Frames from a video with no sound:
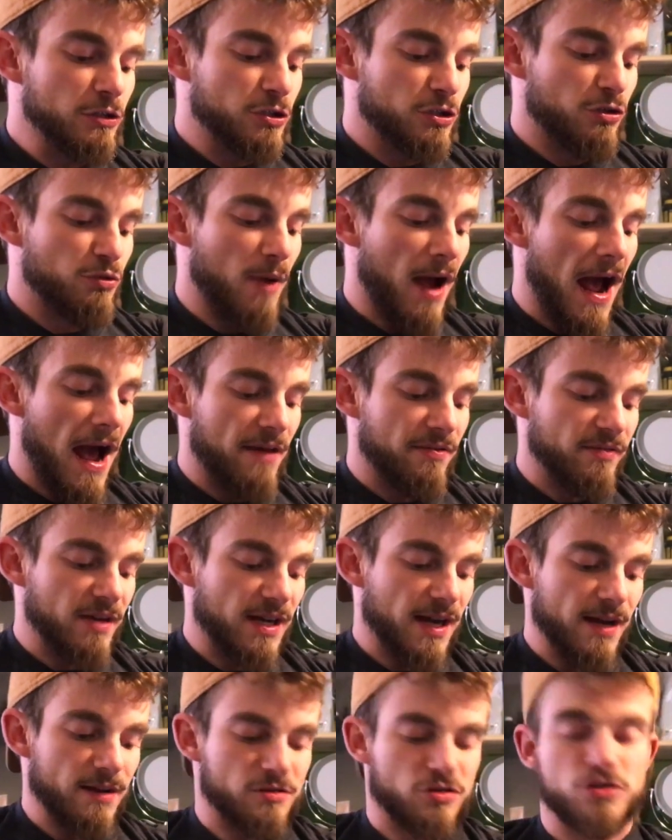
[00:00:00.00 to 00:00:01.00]
to add
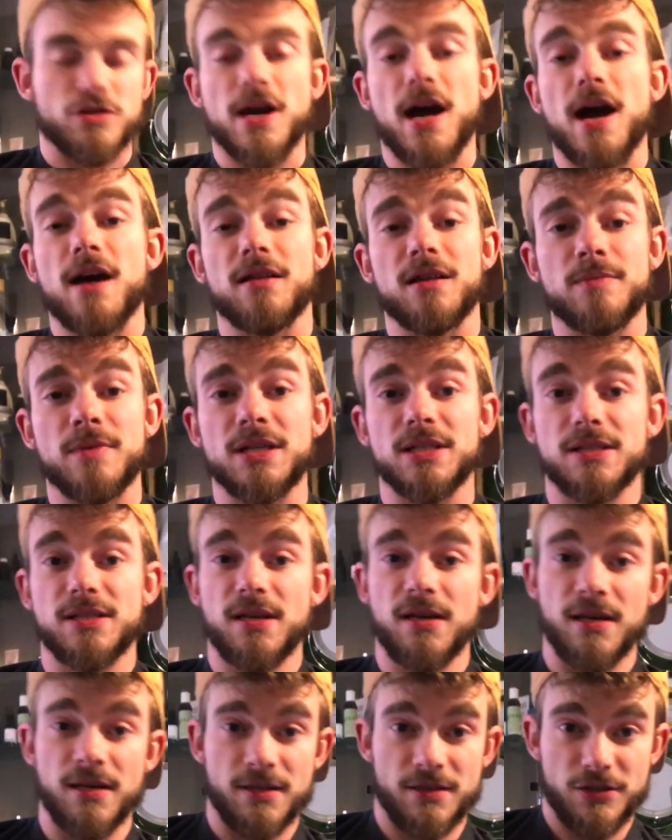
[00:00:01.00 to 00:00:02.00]
that extra element
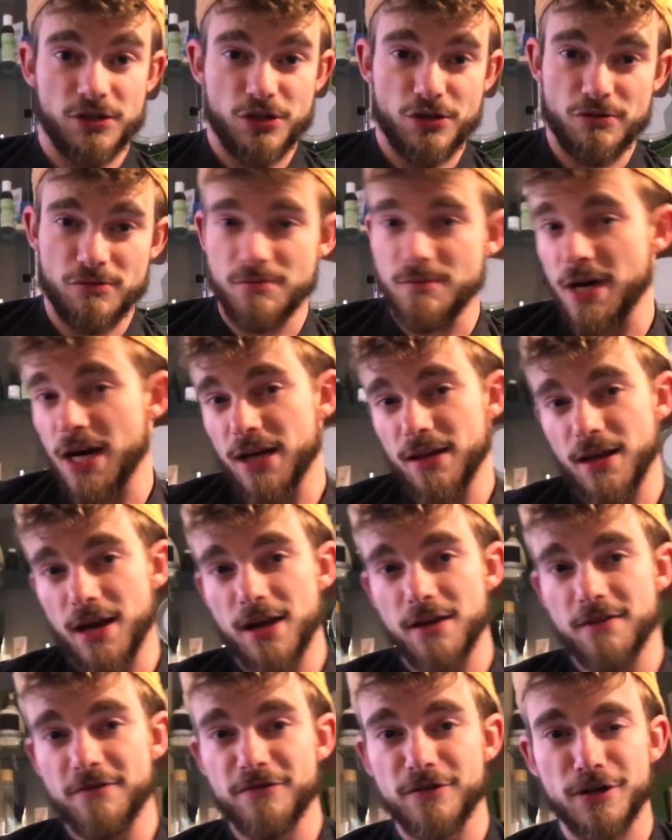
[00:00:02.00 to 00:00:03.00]
to my
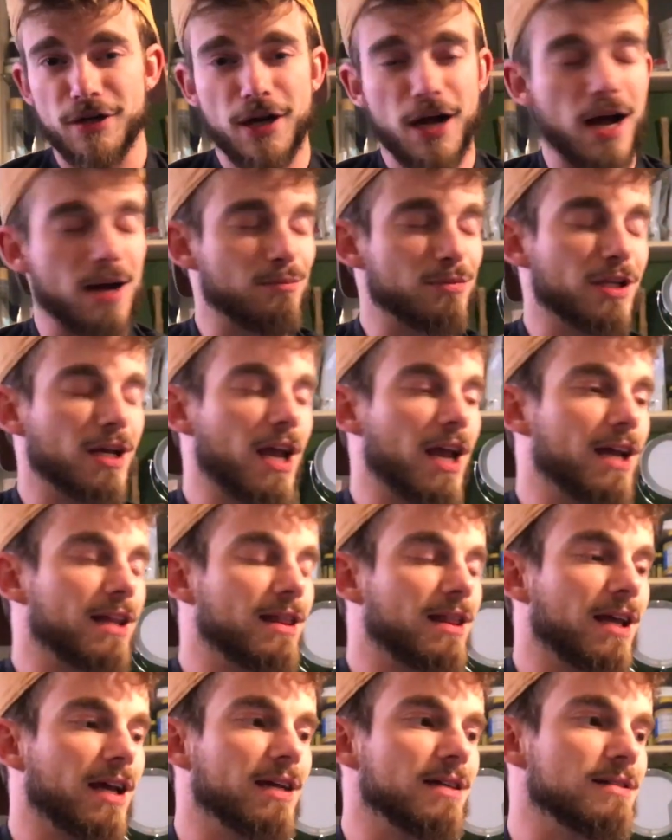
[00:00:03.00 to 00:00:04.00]
life and complicate
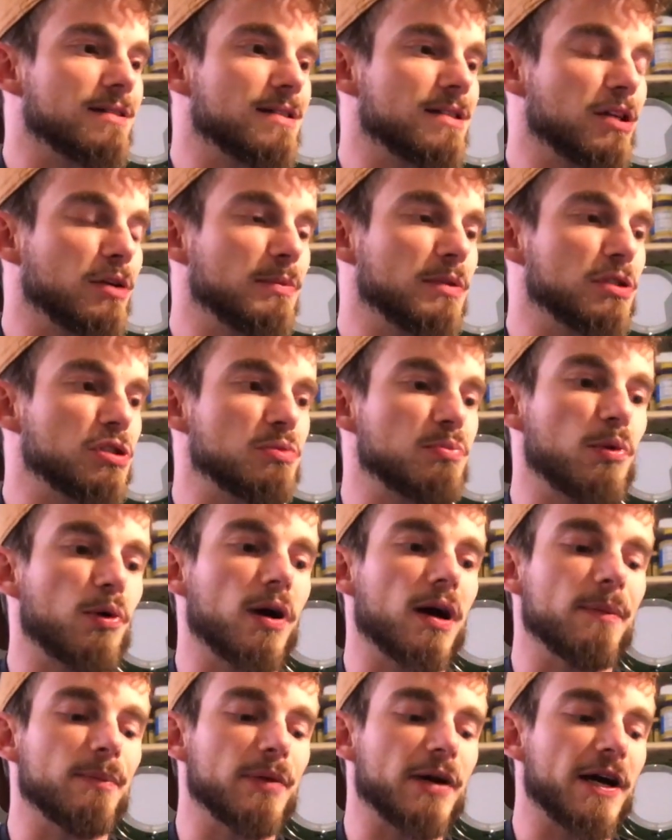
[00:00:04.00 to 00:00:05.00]
things so much
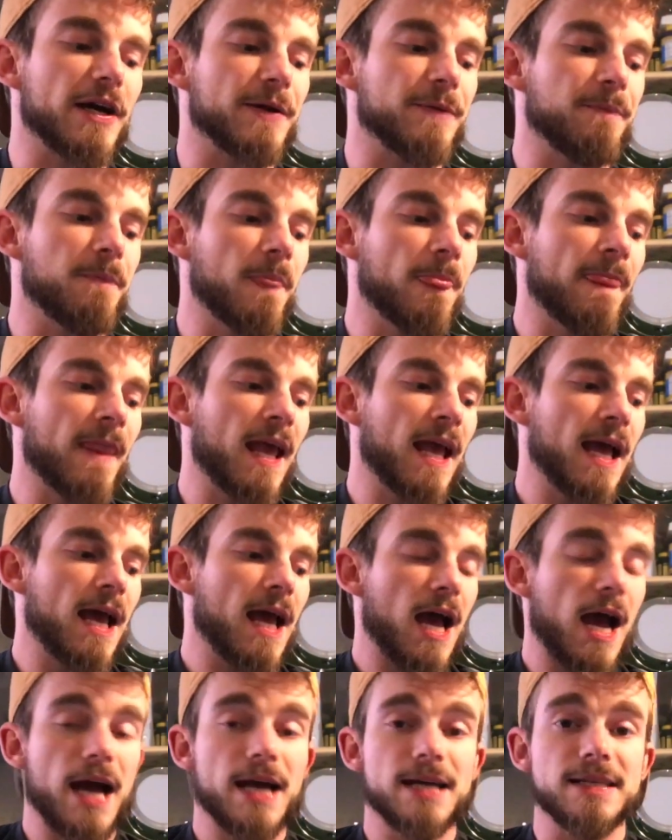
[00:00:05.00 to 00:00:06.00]
more. But
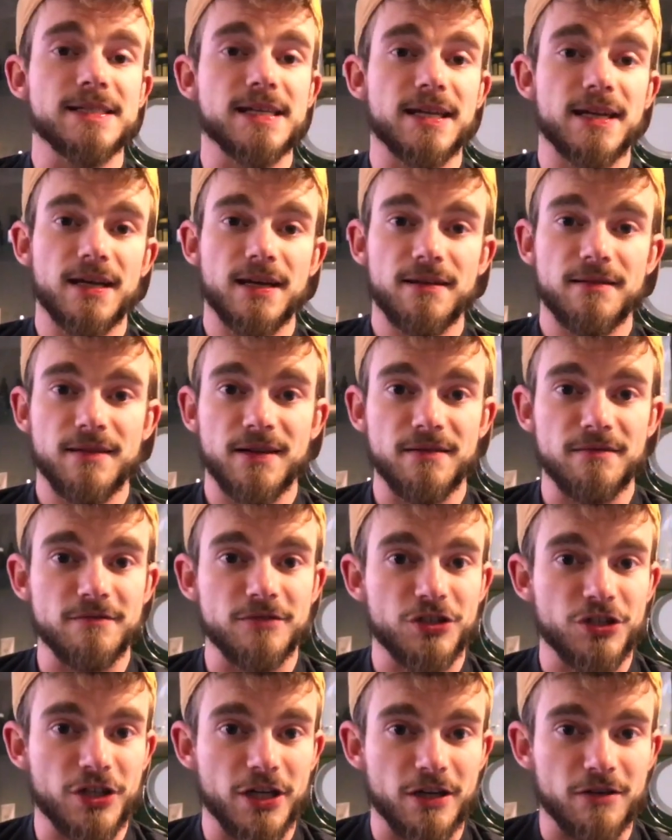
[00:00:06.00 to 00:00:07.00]
I didn't, and
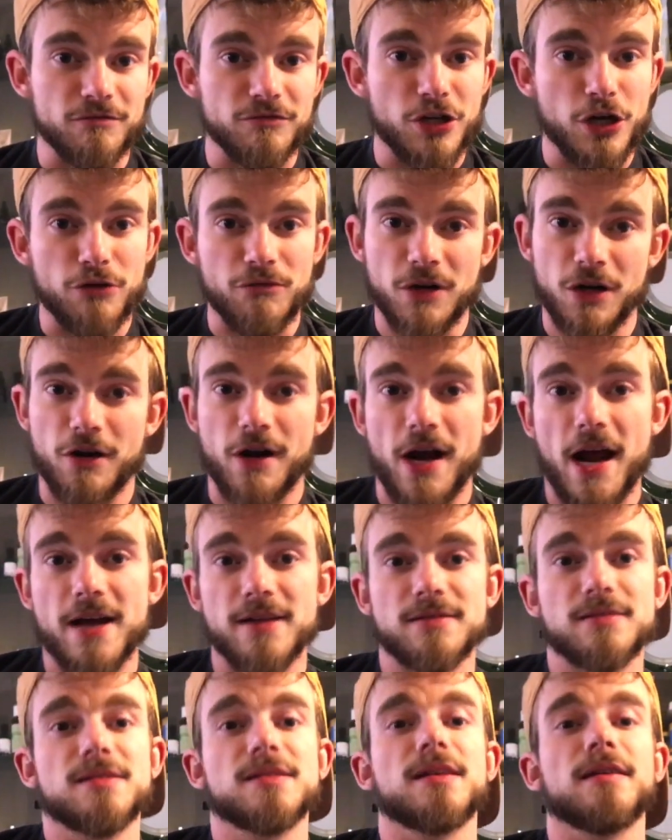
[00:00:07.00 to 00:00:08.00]
no
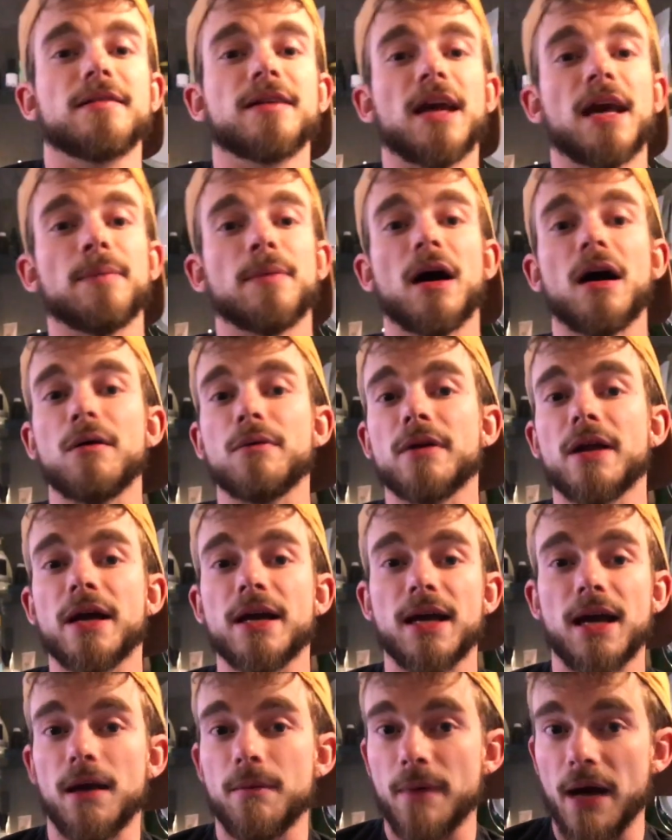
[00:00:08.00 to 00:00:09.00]
regrets. I came out when I
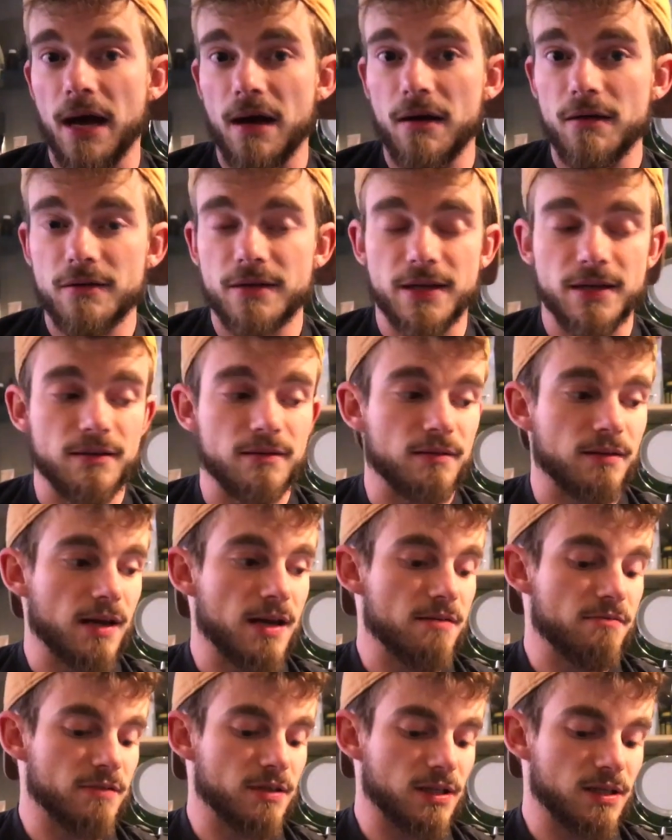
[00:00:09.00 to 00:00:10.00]
came out, and
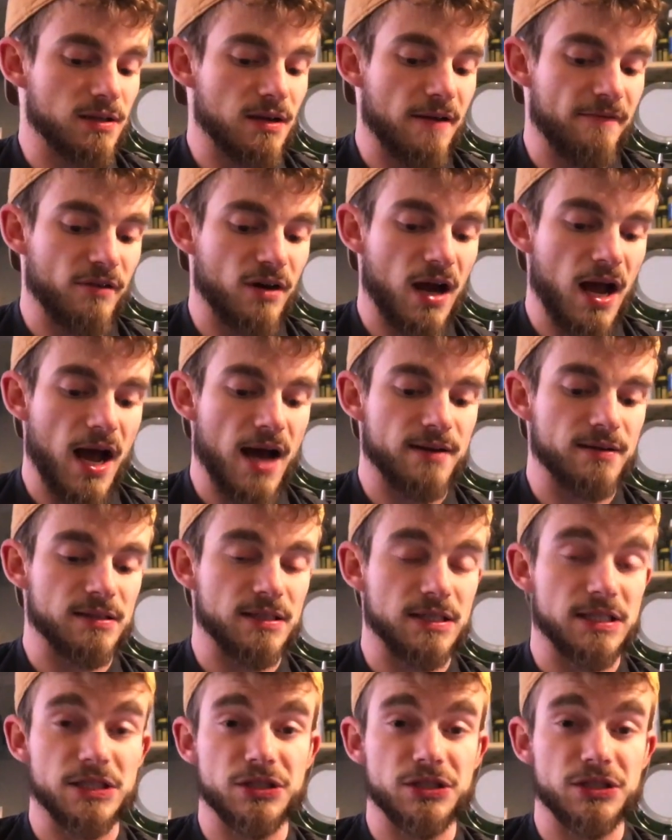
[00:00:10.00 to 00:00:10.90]
I really never had any